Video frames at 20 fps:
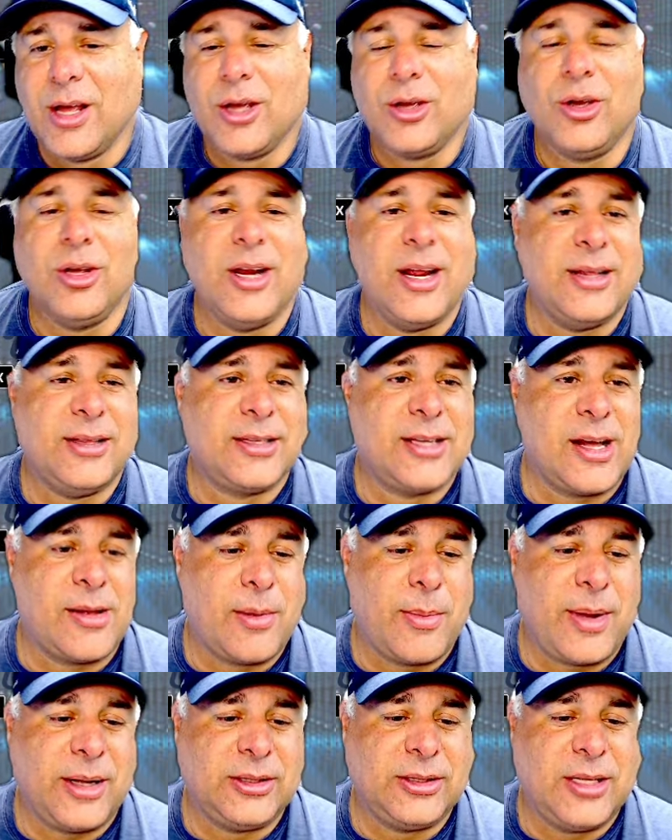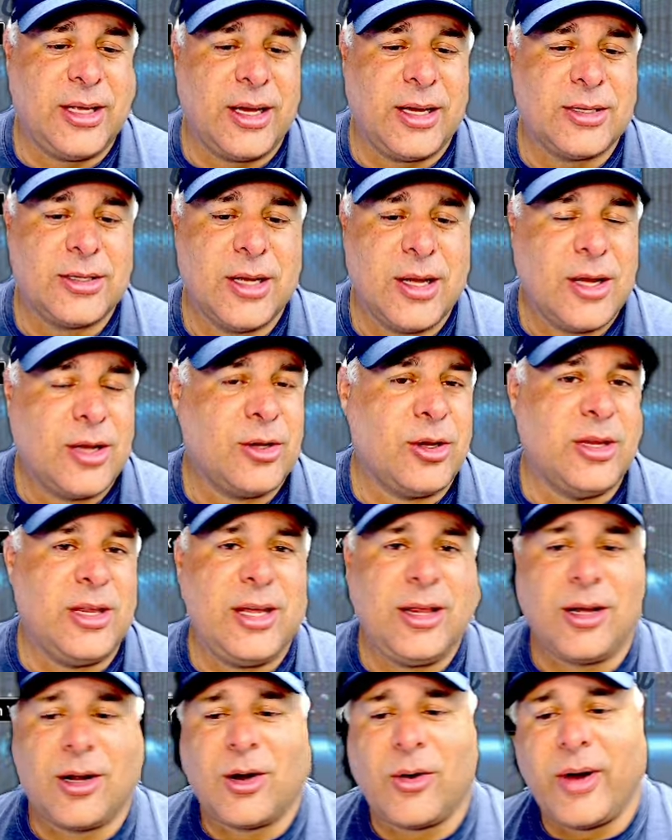you didn't tell him about this, you
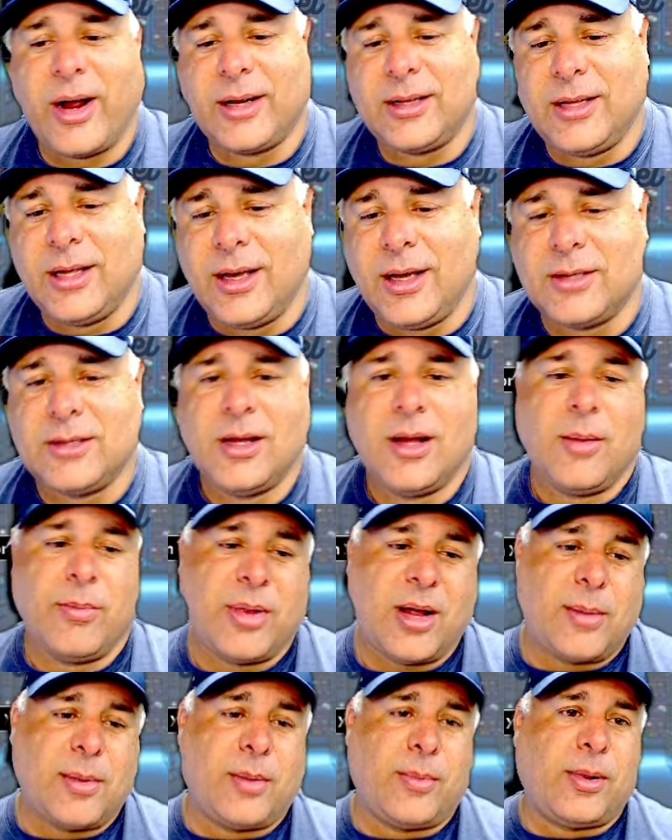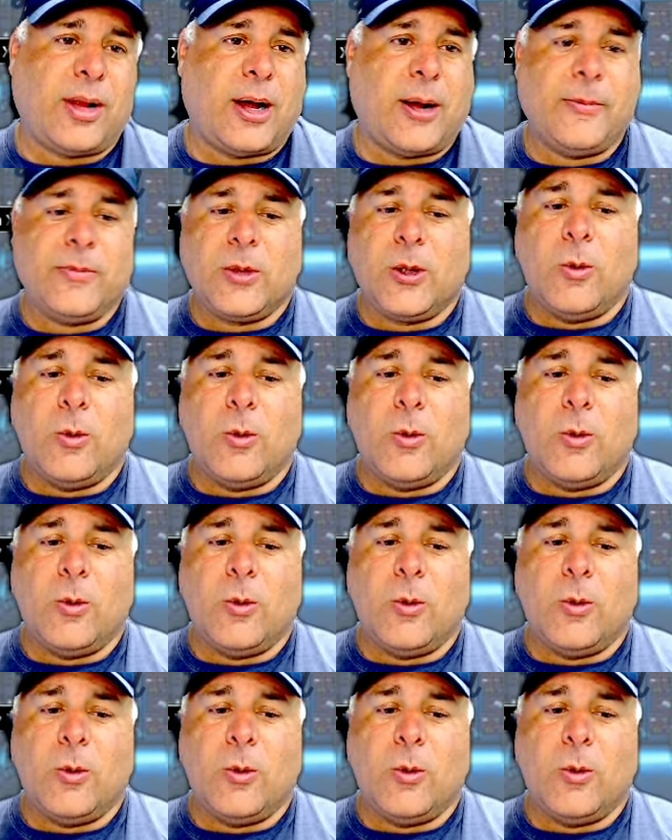need to correct this, blah, blah, blah.